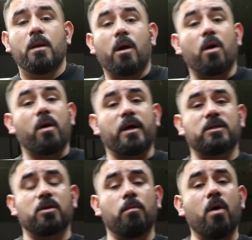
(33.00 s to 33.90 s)
Alright,
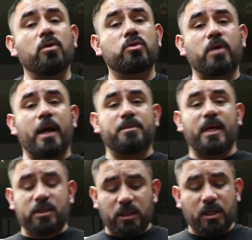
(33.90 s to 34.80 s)
so most wraps
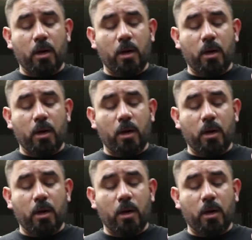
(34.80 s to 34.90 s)
actually